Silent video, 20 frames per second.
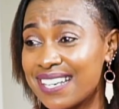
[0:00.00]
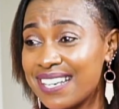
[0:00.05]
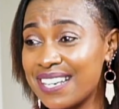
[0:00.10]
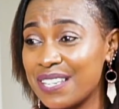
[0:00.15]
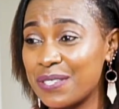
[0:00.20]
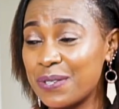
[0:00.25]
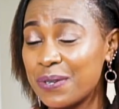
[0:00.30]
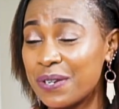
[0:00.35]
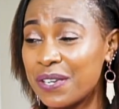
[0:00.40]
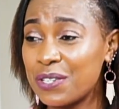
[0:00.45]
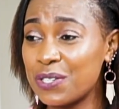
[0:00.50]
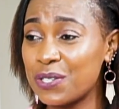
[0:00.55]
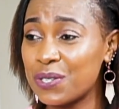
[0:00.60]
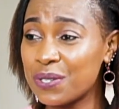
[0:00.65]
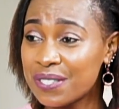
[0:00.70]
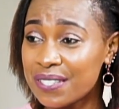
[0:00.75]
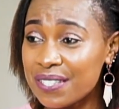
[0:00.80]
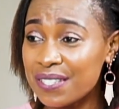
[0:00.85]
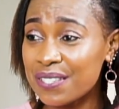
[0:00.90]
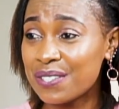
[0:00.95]
So he
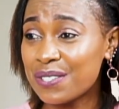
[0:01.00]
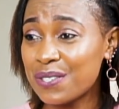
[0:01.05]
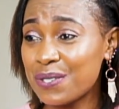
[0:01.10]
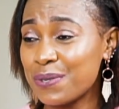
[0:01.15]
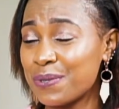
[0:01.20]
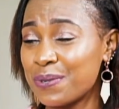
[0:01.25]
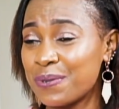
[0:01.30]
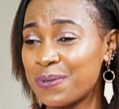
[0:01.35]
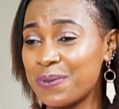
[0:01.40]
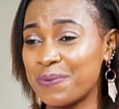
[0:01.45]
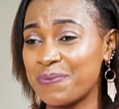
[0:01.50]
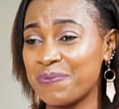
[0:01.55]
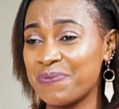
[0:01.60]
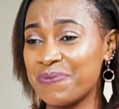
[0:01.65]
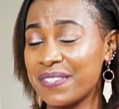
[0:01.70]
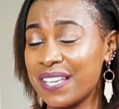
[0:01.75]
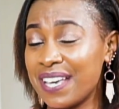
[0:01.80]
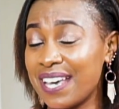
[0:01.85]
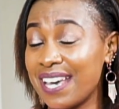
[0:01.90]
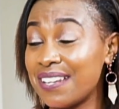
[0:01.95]
chooses to
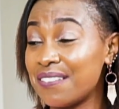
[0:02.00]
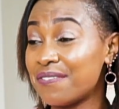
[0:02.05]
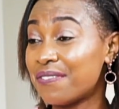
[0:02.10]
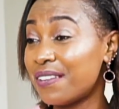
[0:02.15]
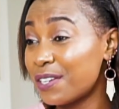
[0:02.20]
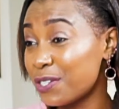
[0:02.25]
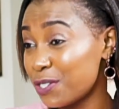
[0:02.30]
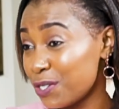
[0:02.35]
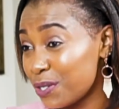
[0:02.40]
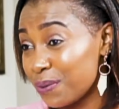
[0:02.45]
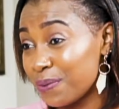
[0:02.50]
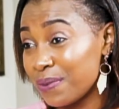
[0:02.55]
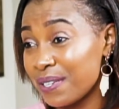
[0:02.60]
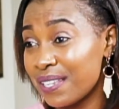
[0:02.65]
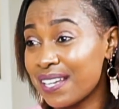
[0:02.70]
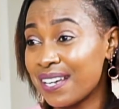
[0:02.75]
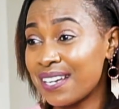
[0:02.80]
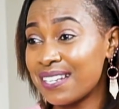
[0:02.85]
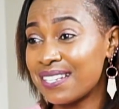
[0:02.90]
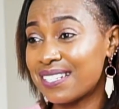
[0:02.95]
inflict you with
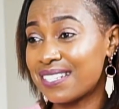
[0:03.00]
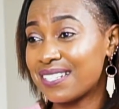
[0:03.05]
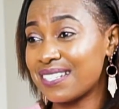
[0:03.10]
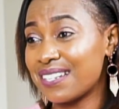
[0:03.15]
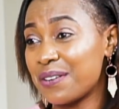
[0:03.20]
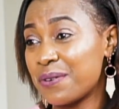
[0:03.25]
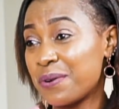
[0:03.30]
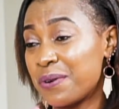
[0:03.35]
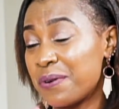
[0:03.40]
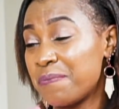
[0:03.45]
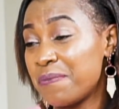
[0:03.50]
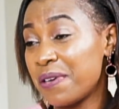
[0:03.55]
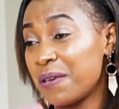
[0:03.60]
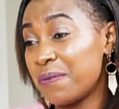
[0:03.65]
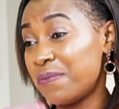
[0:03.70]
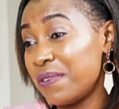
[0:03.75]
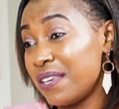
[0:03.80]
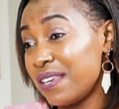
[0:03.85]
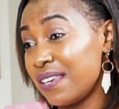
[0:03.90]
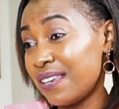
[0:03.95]
that. Or
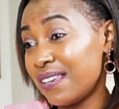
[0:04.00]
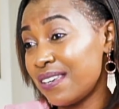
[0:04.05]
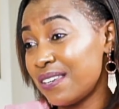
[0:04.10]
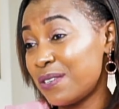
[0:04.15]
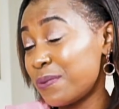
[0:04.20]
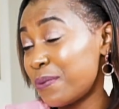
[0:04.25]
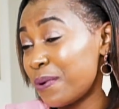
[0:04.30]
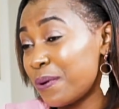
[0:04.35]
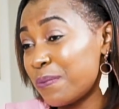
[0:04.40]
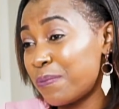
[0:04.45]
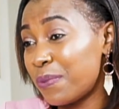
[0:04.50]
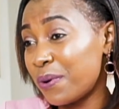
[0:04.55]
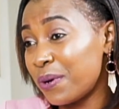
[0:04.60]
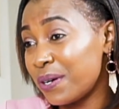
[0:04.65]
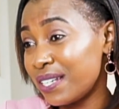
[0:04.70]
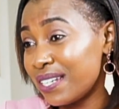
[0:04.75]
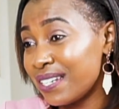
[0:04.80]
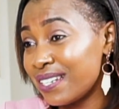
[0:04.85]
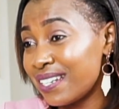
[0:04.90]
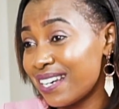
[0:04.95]
maybe you were
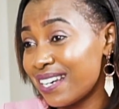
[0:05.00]
born